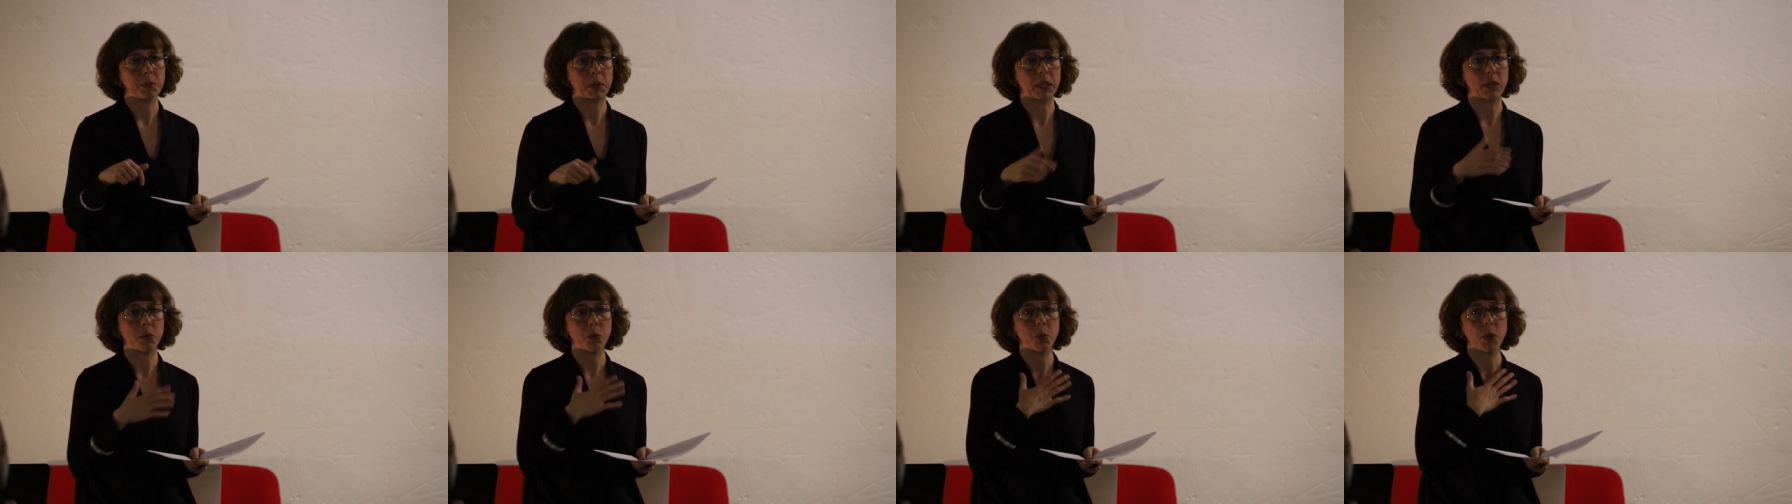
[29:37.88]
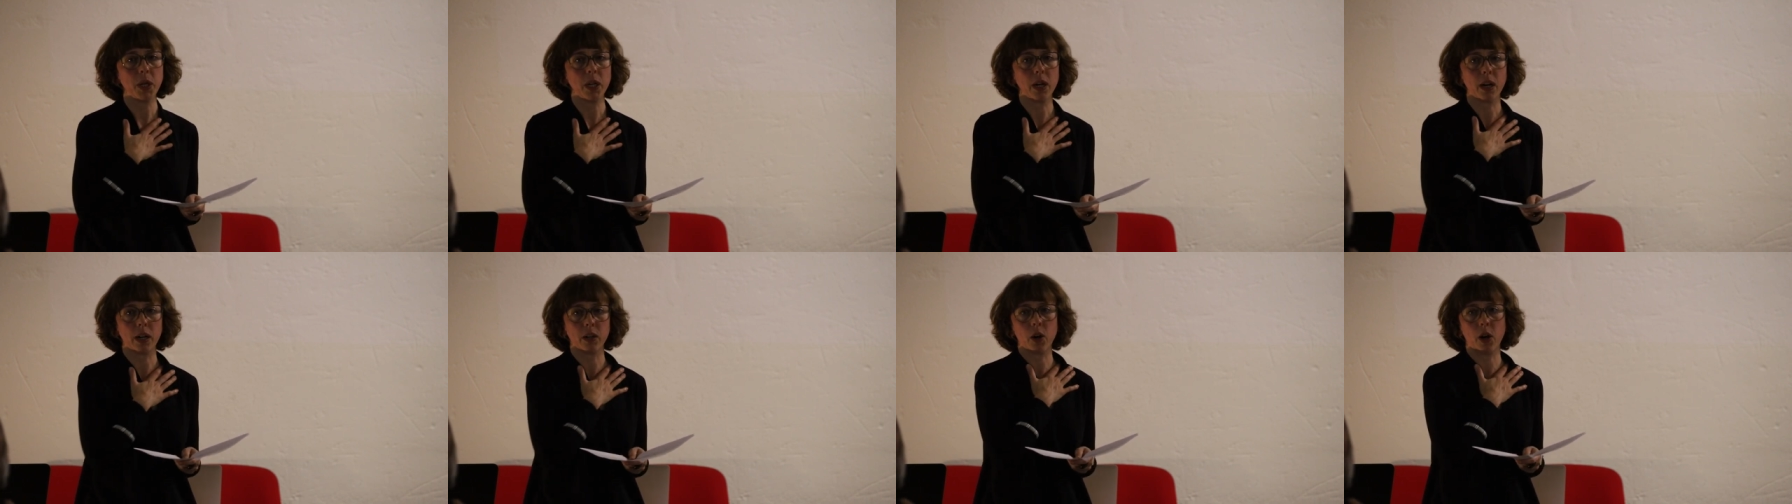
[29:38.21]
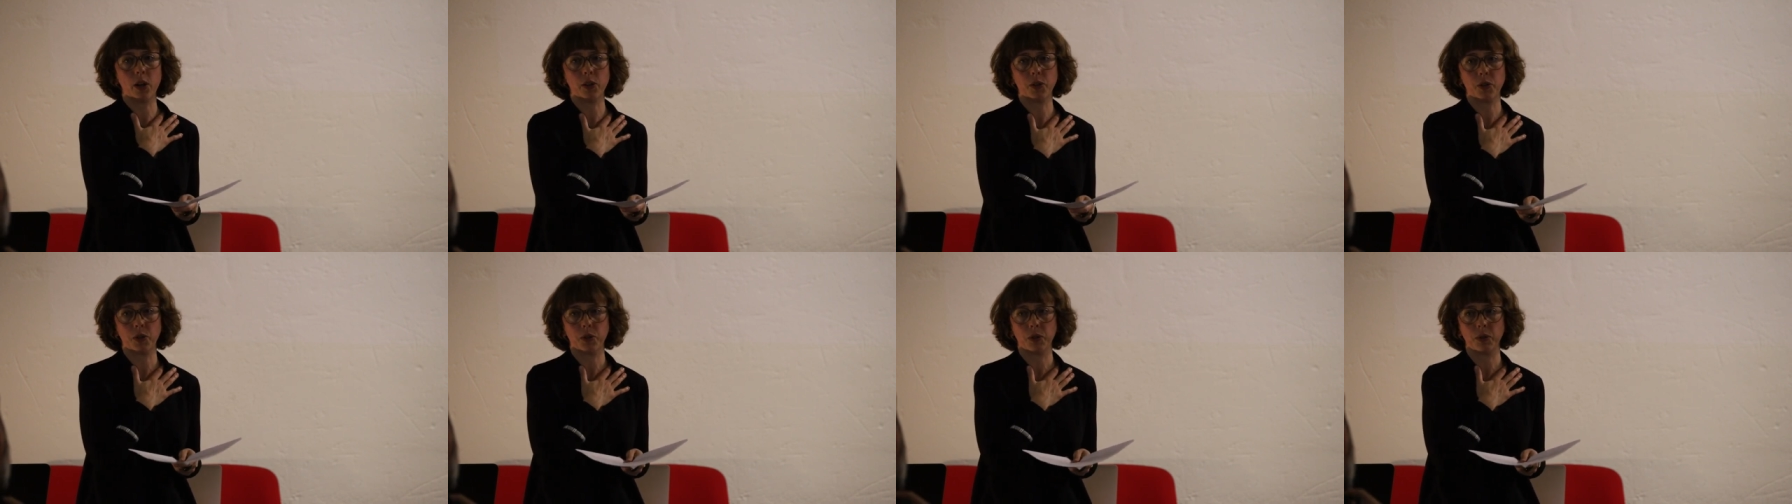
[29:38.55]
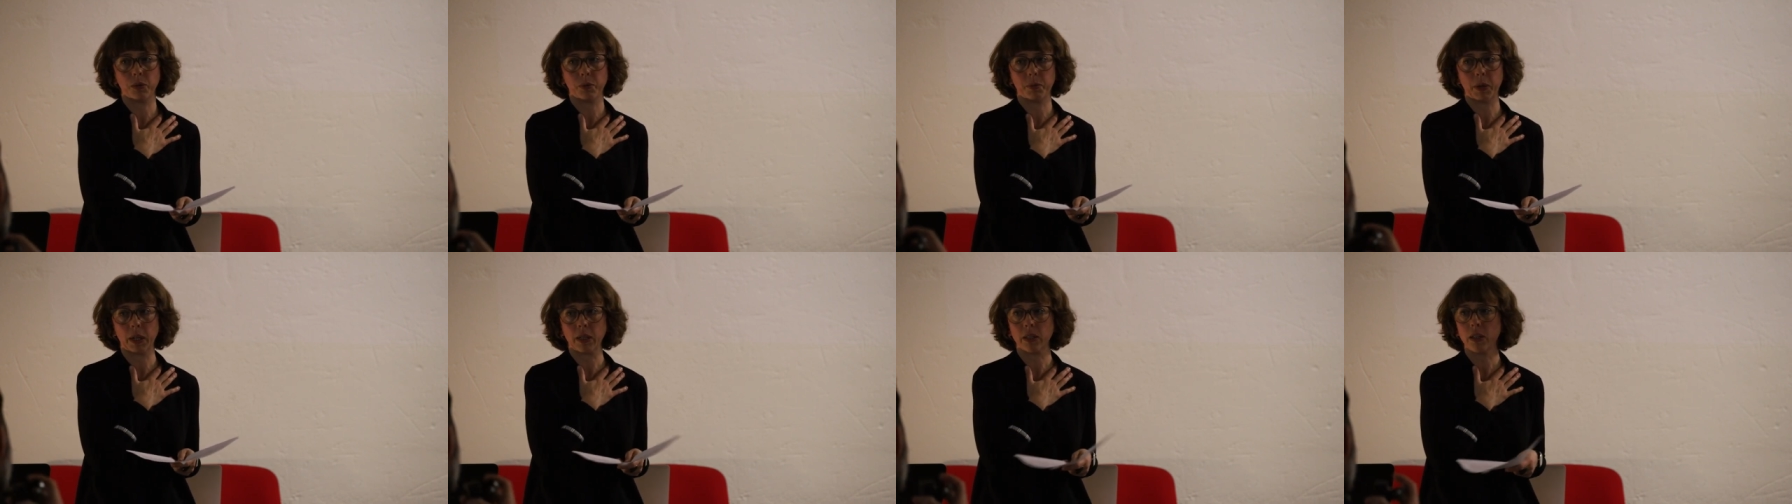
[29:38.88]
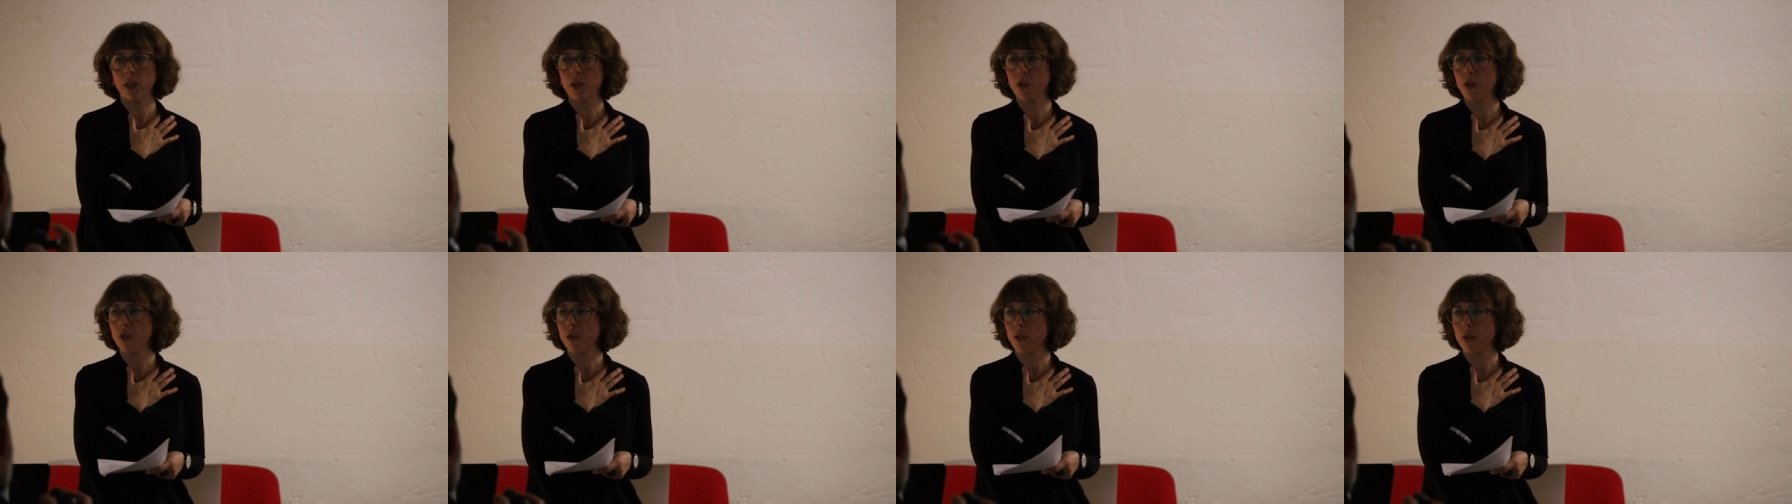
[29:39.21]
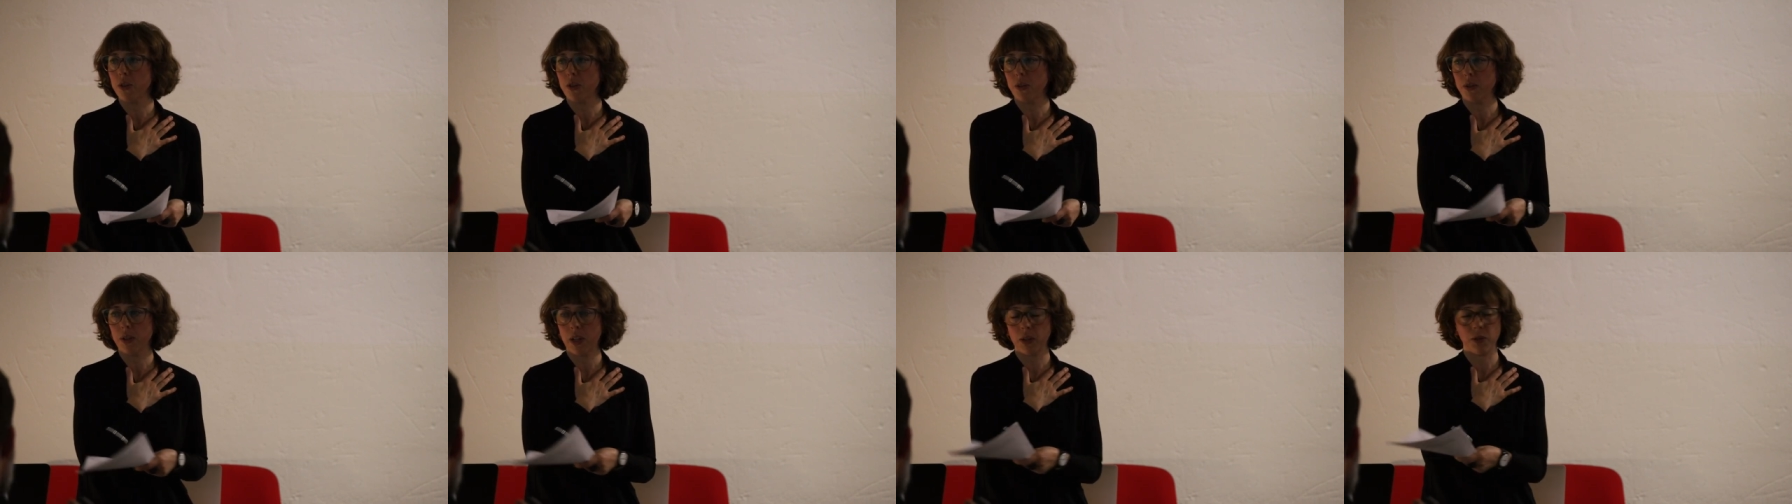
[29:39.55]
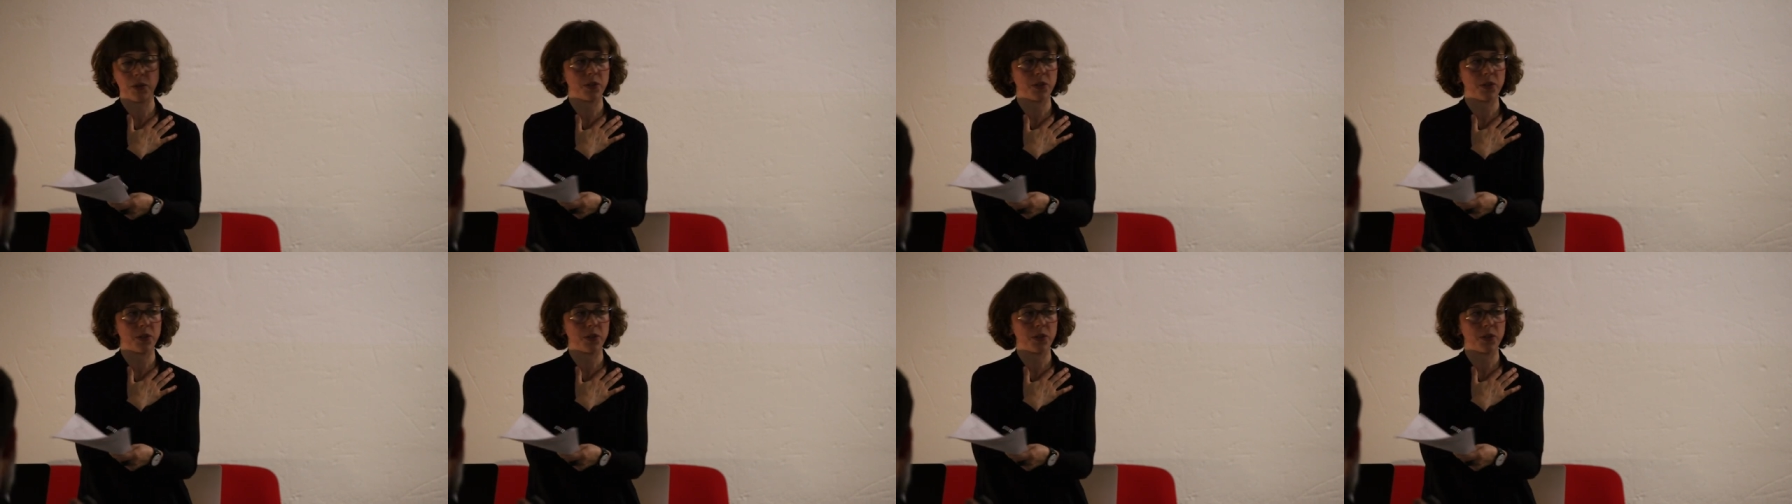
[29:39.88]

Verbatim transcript: We we are cultural practitioners.